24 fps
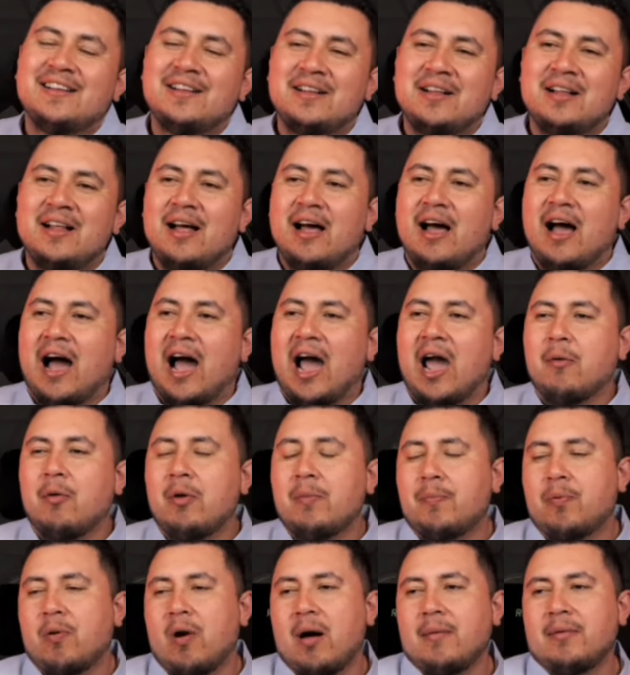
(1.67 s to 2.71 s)
I would
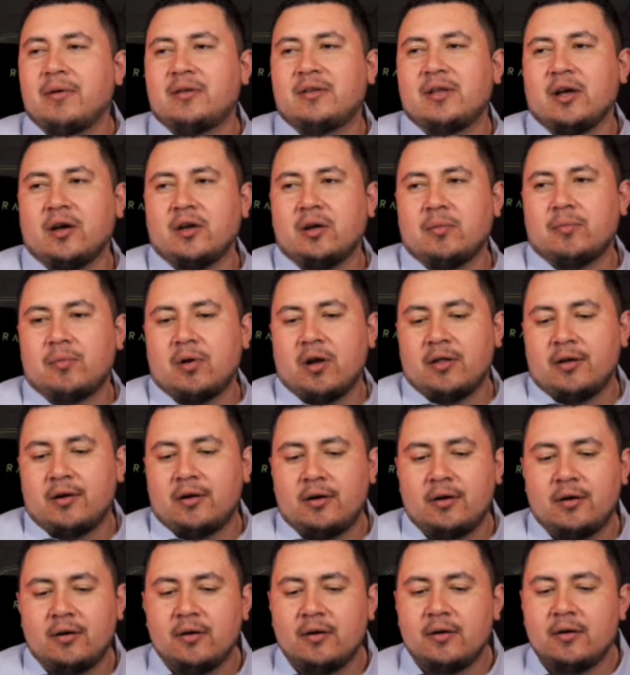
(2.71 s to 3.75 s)
probably tell you,
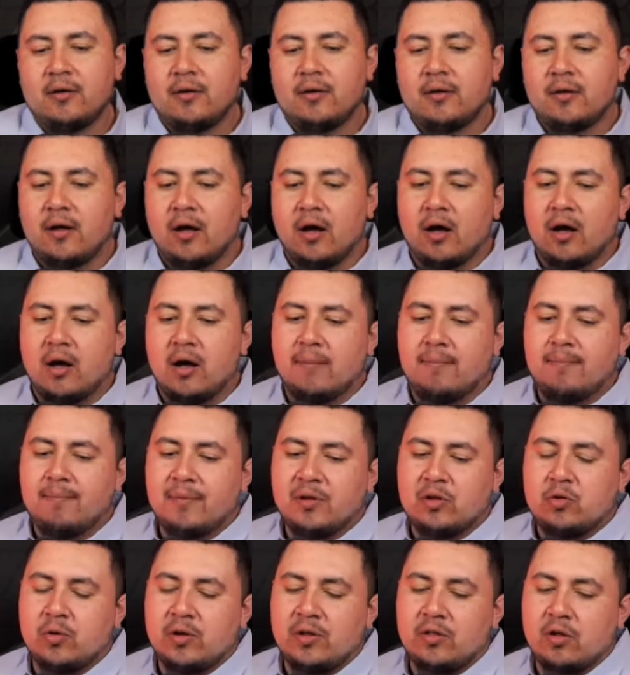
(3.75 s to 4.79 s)
brother, um,
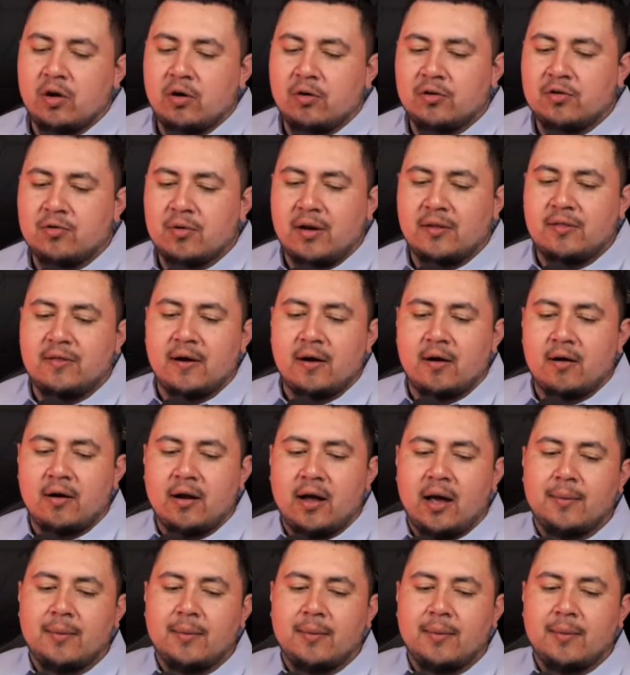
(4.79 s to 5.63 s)
between those right there.